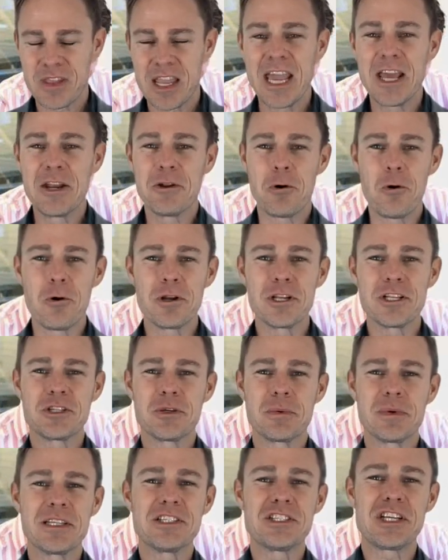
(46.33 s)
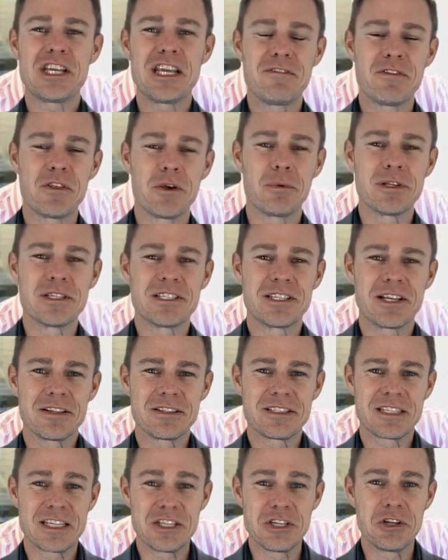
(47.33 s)
In order to achieve the
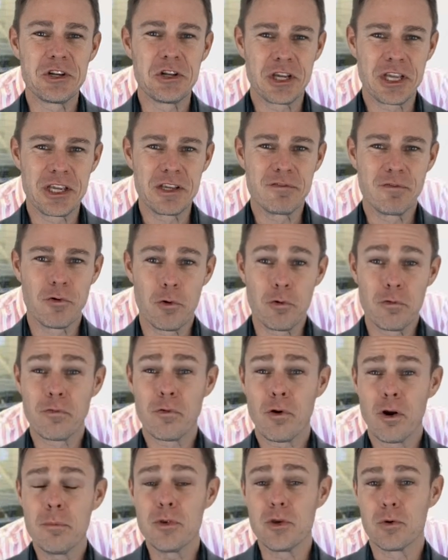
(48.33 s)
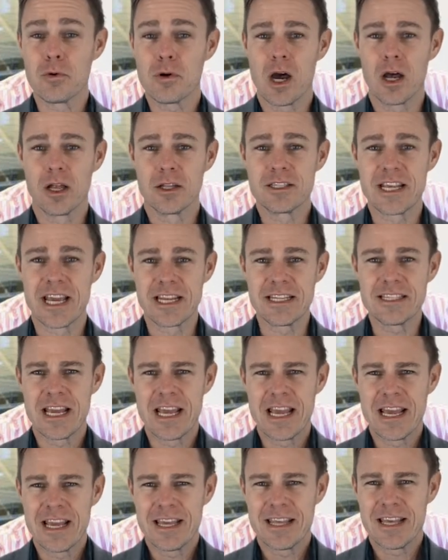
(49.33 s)
results that you're looking for from your content,
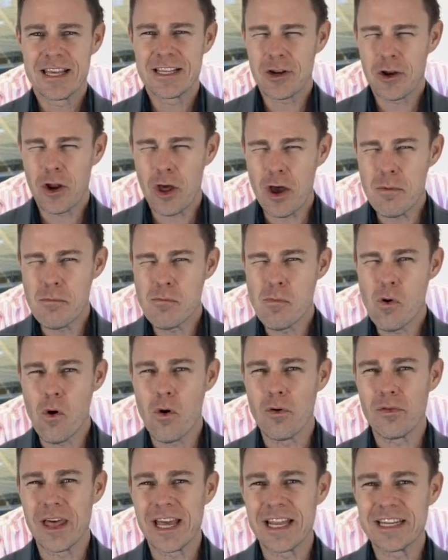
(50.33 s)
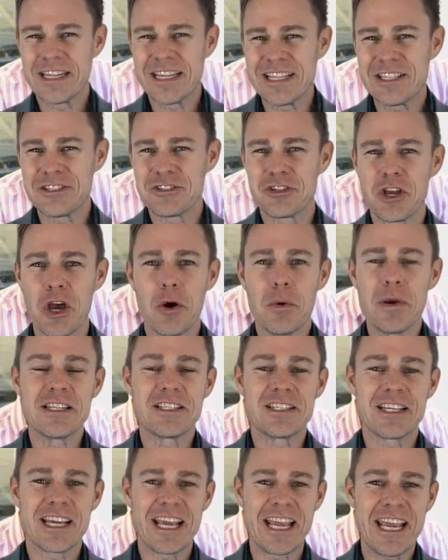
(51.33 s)
there's a lot more that needs to go
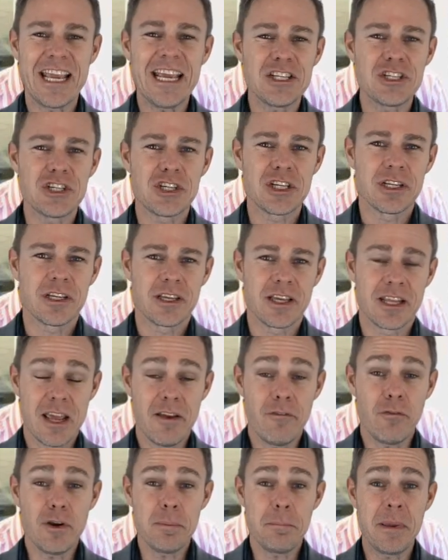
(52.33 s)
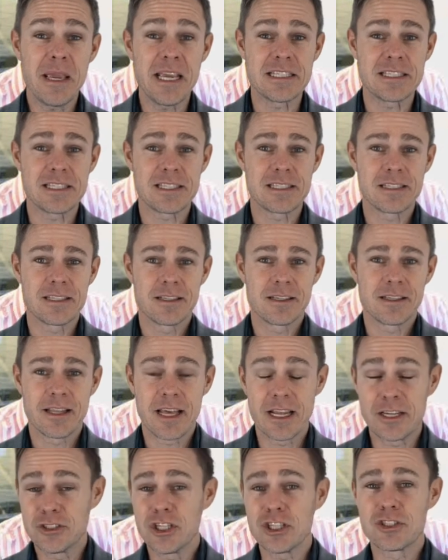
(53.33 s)
into each and every piece
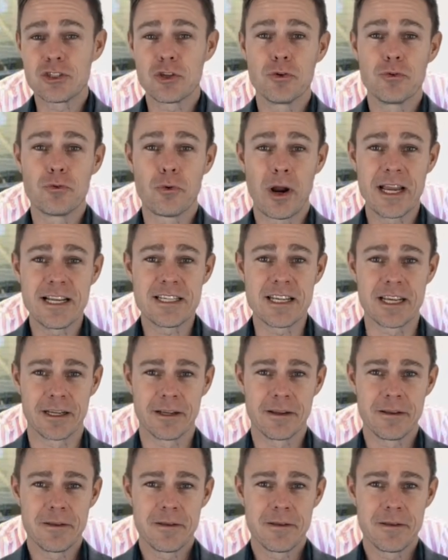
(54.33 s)
than just good writing.